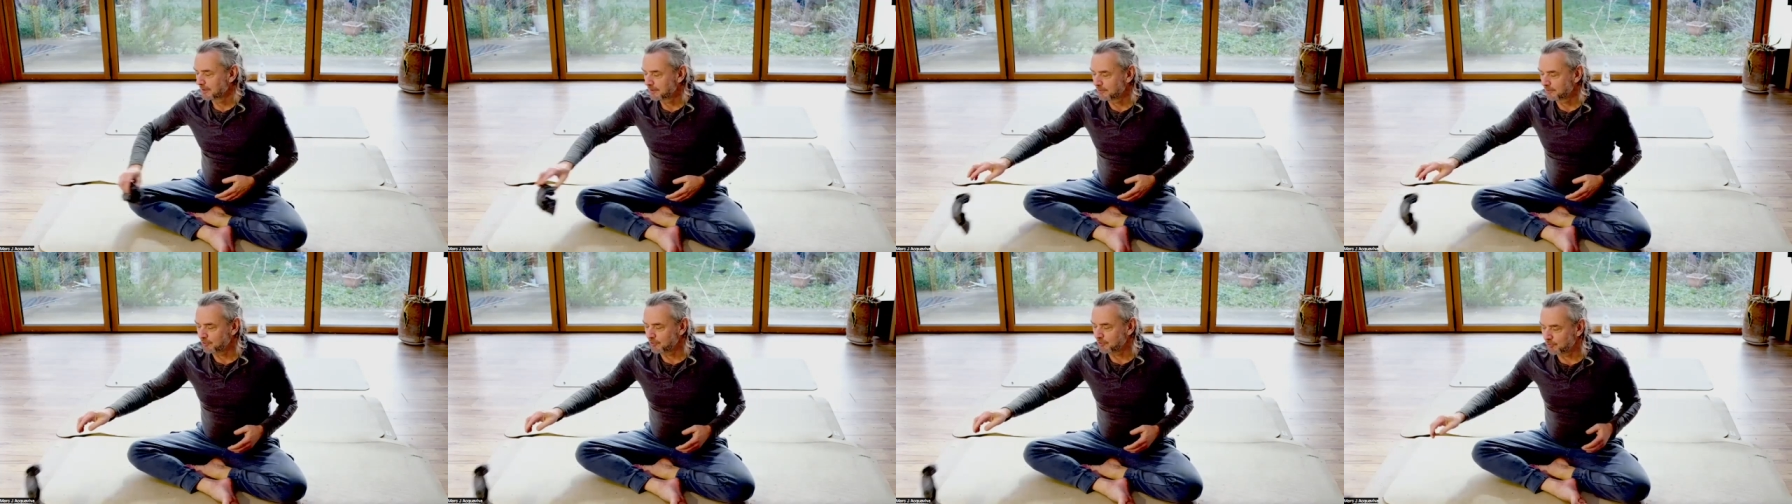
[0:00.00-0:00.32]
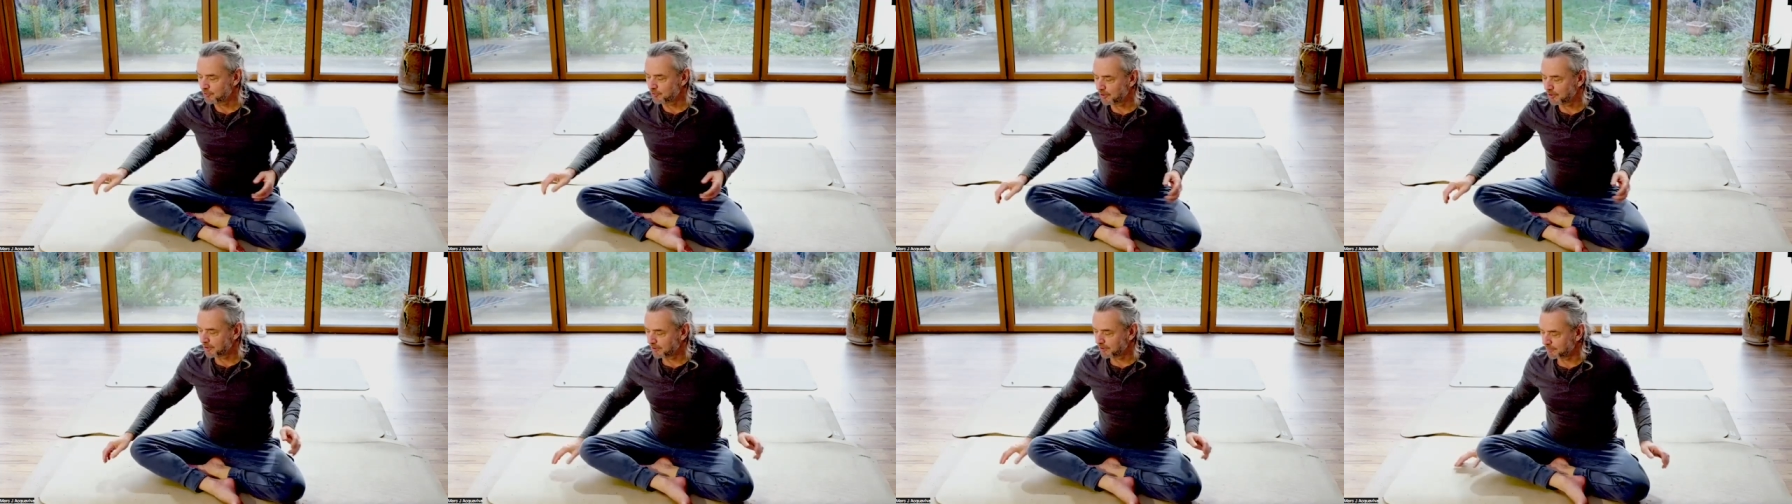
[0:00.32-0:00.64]
you
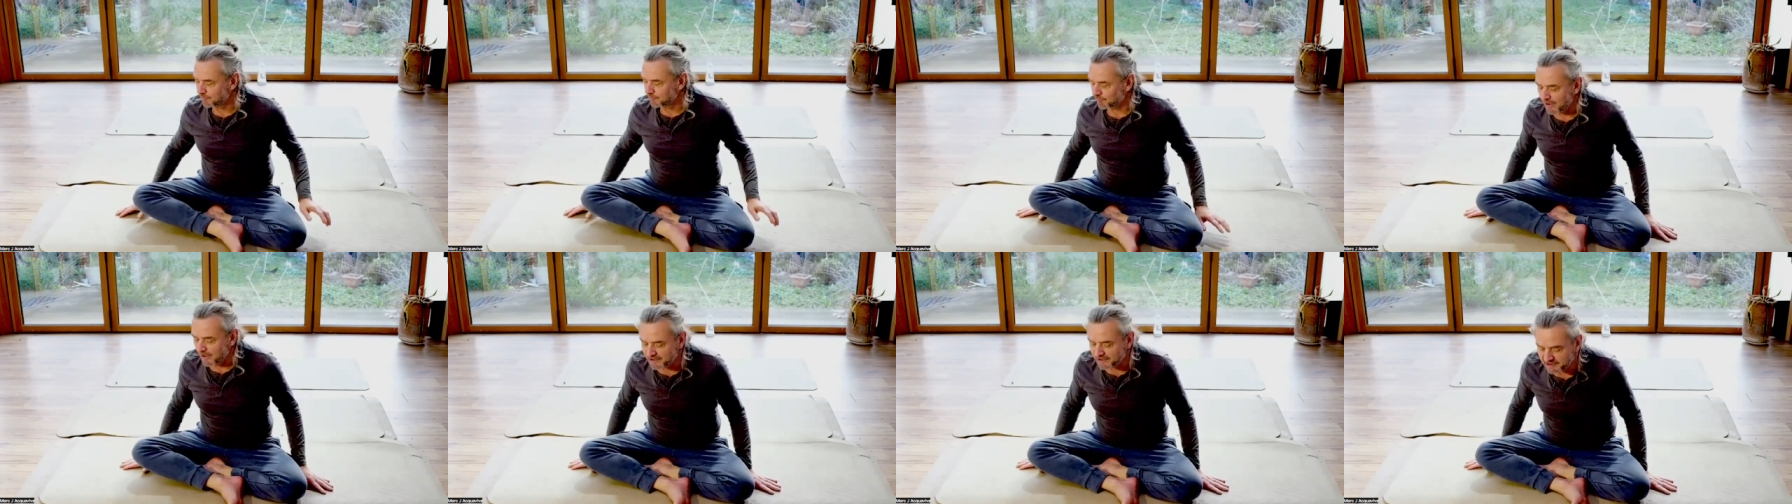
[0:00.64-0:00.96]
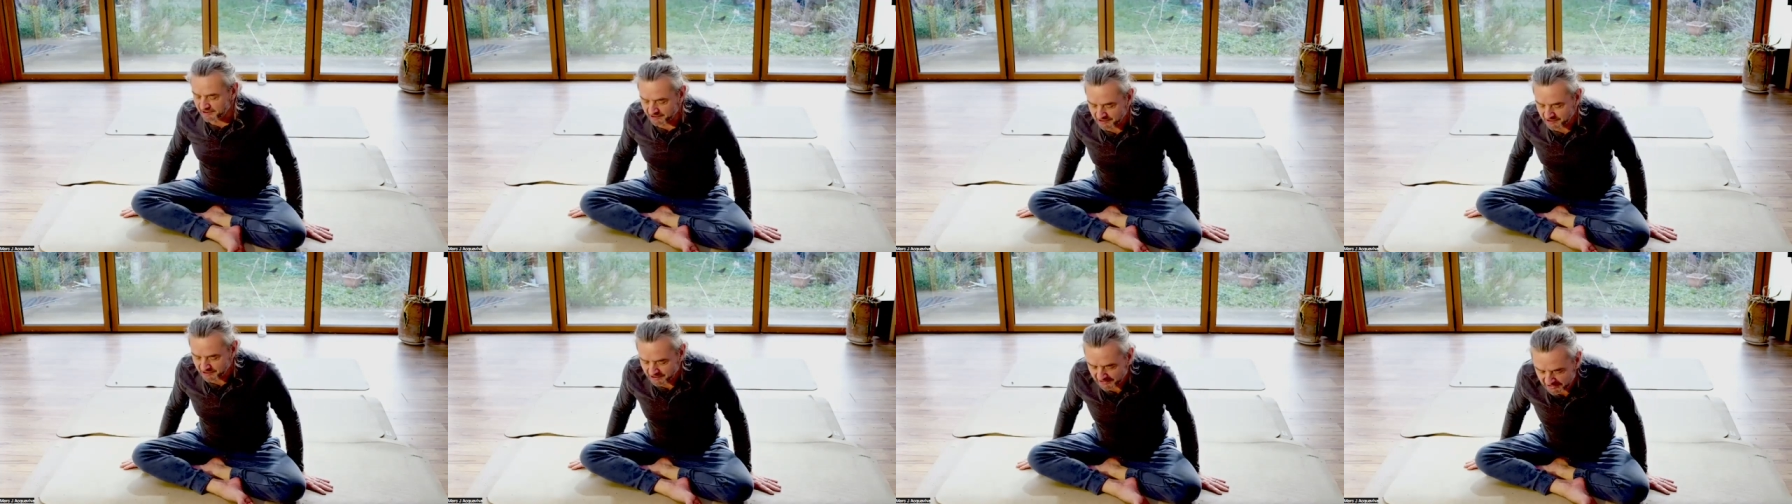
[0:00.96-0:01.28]
can
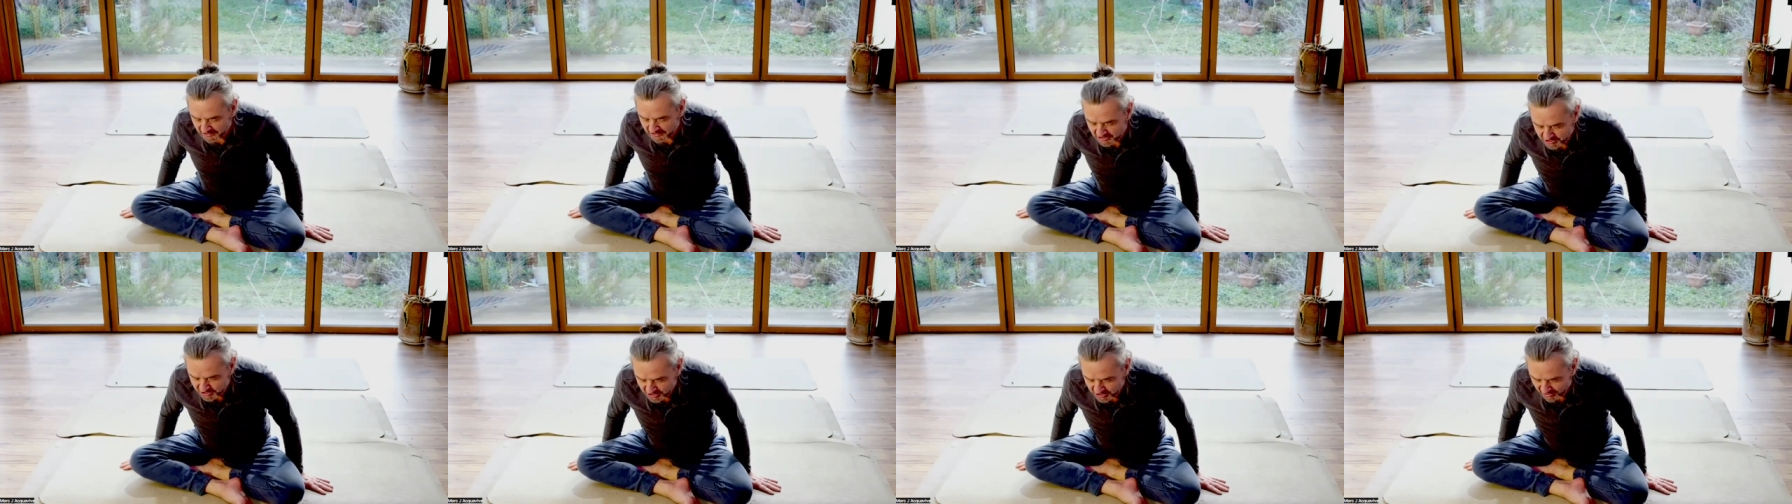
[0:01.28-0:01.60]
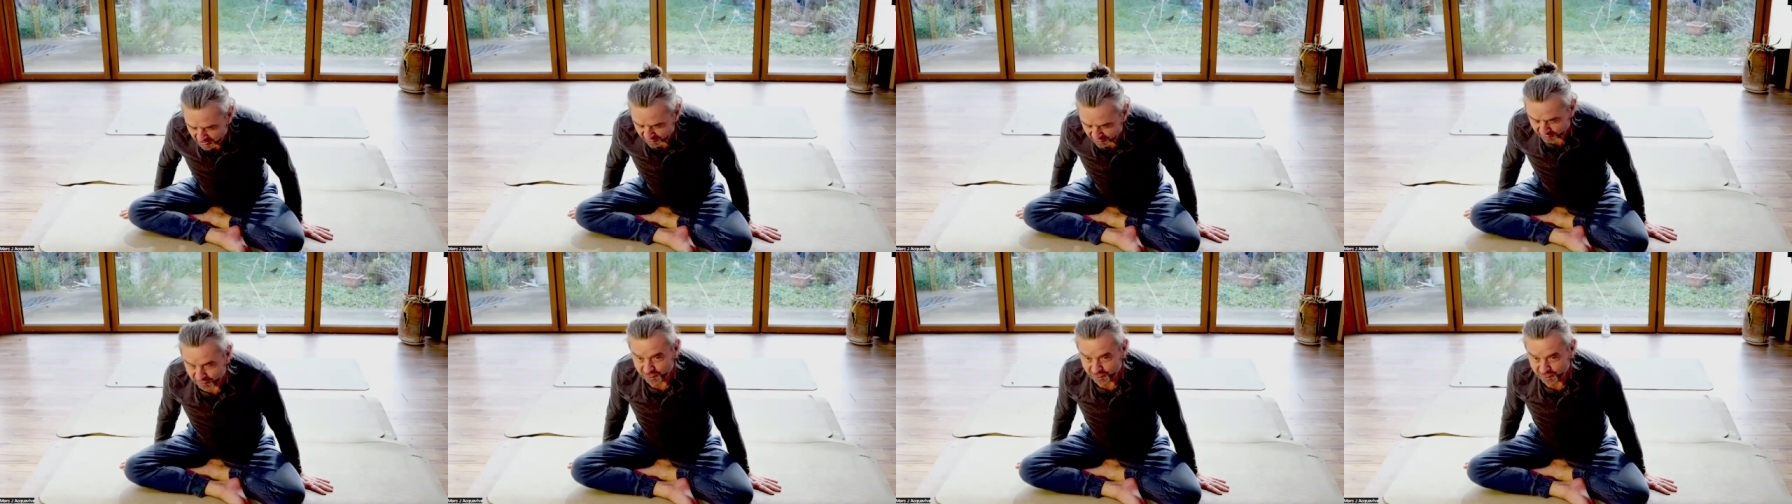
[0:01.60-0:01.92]
radically
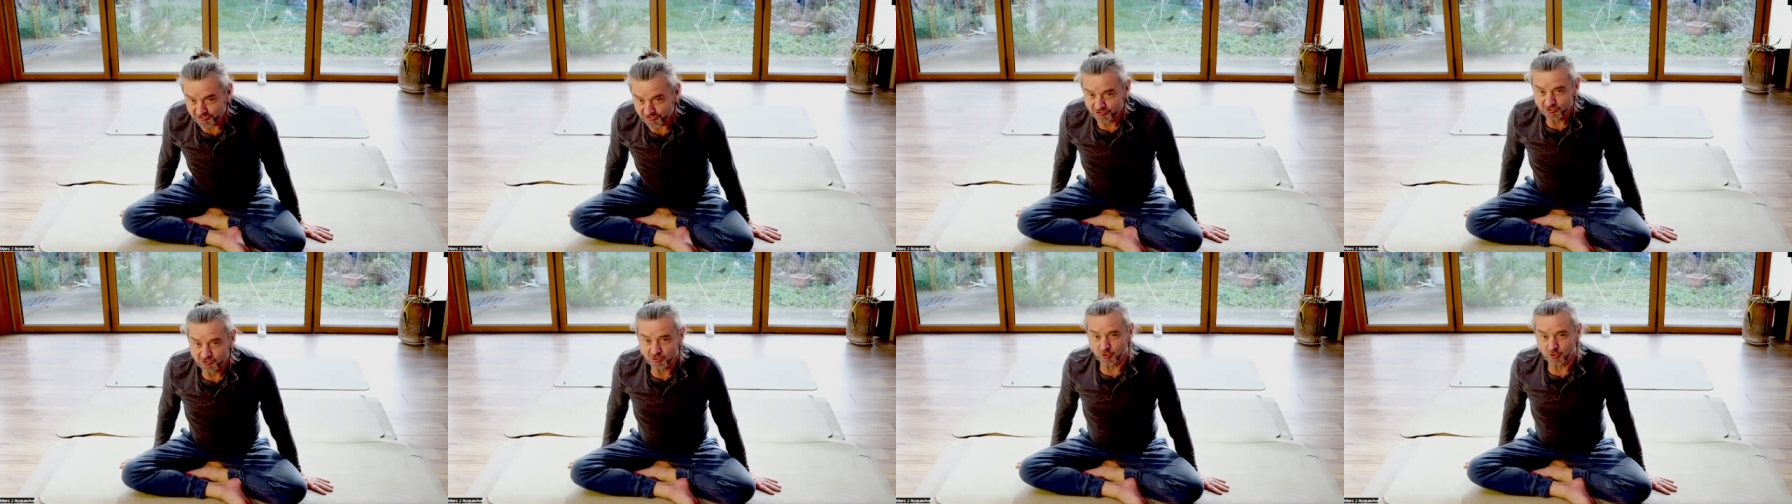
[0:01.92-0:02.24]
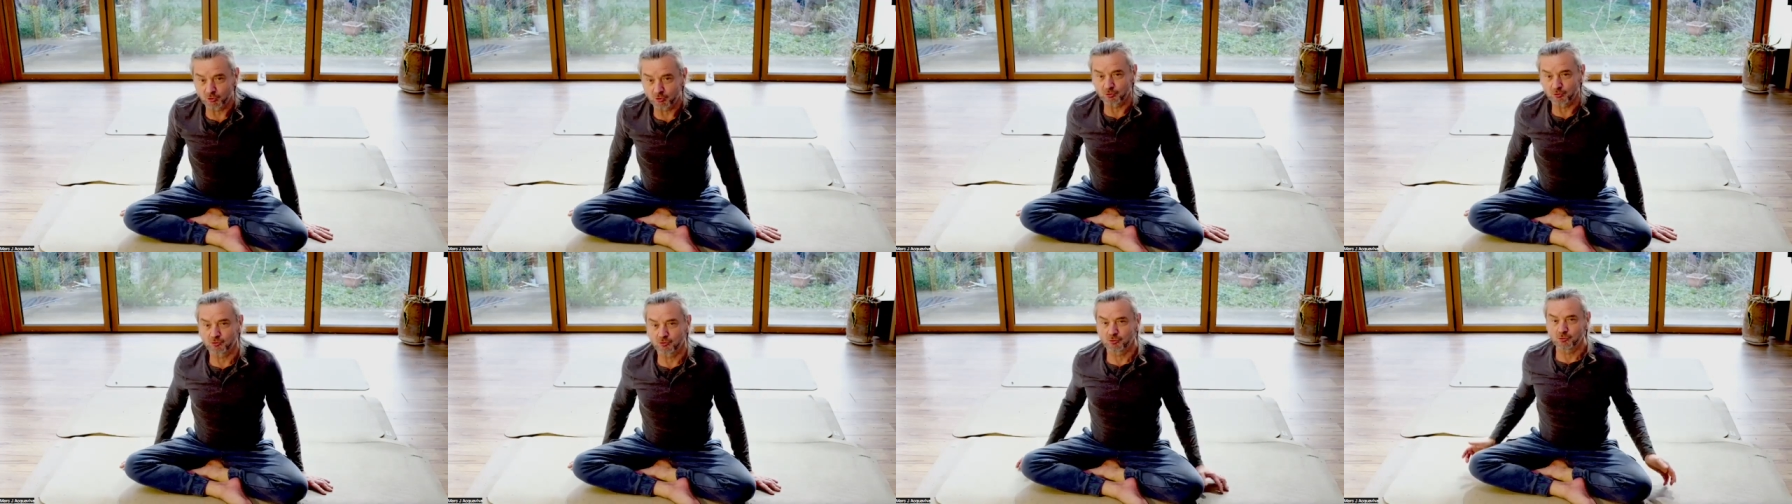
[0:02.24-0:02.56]
shift
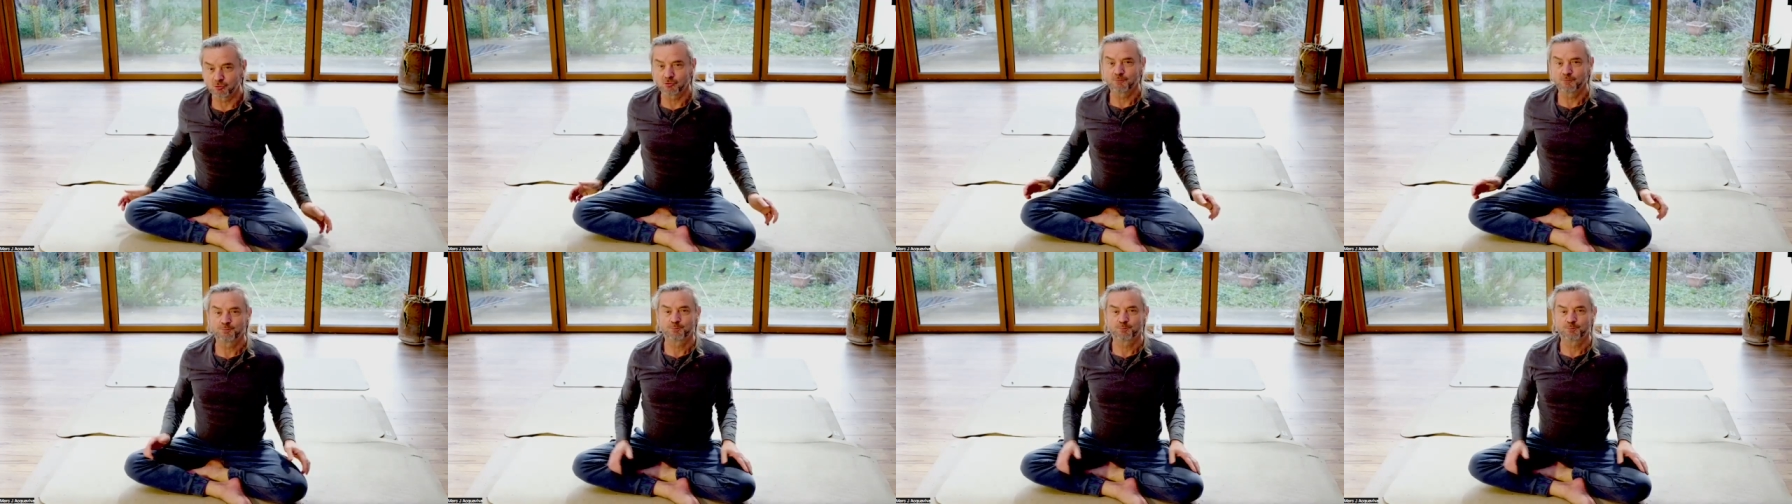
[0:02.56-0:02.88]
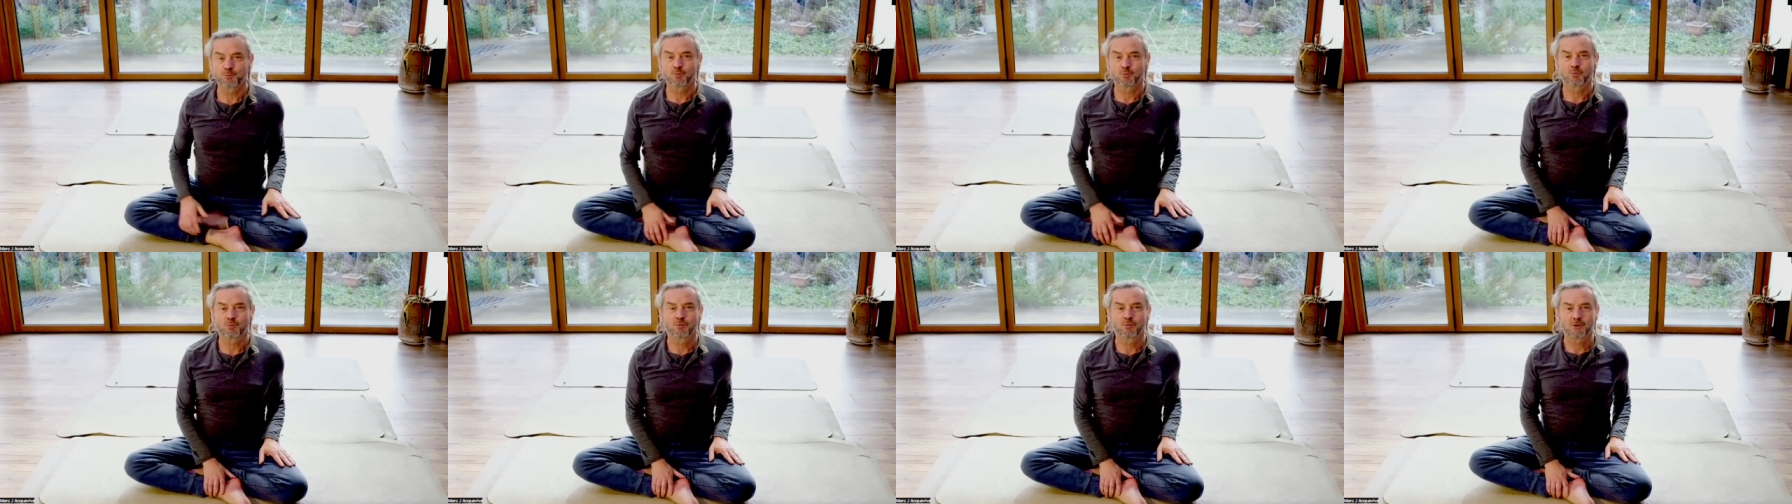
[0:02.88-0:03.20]
your
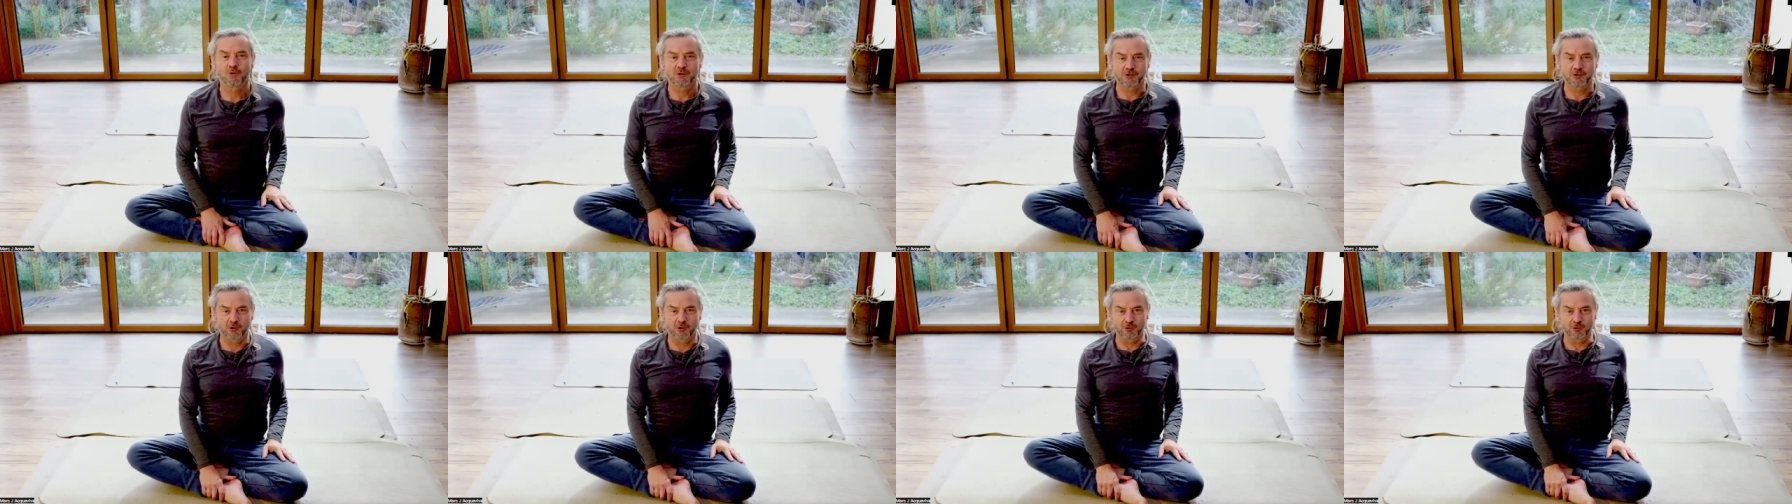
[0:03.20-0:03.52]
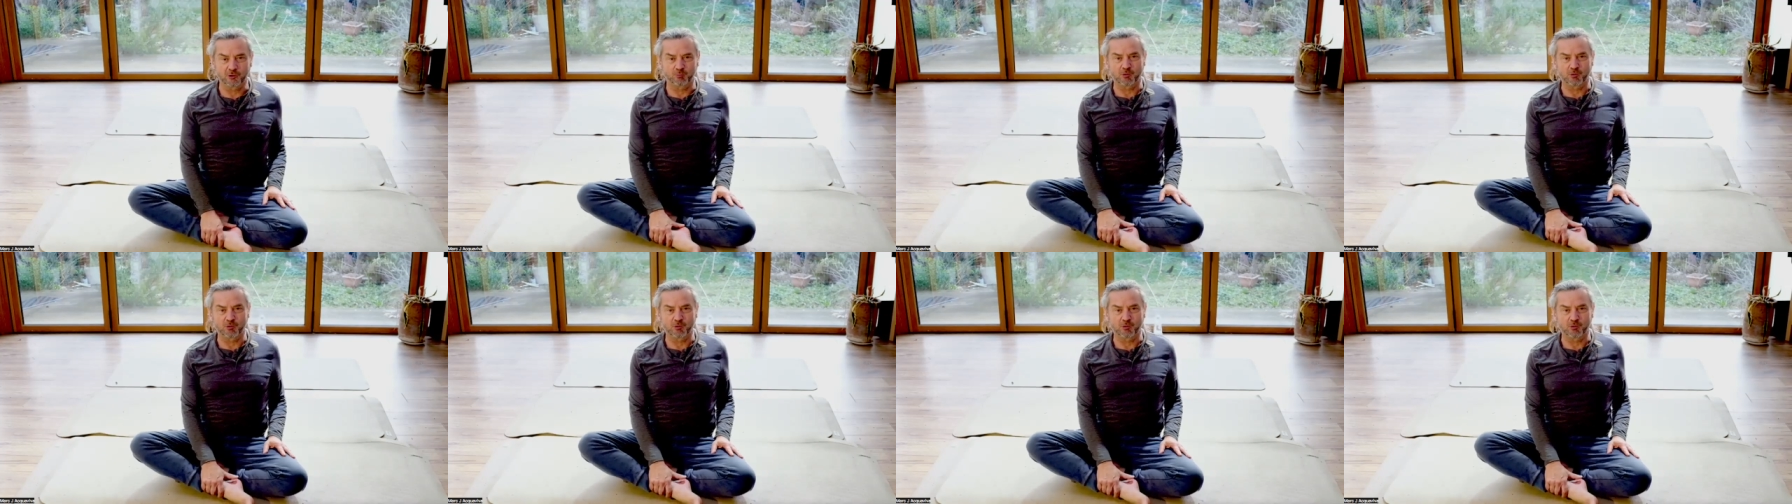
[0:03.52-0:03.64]
yoga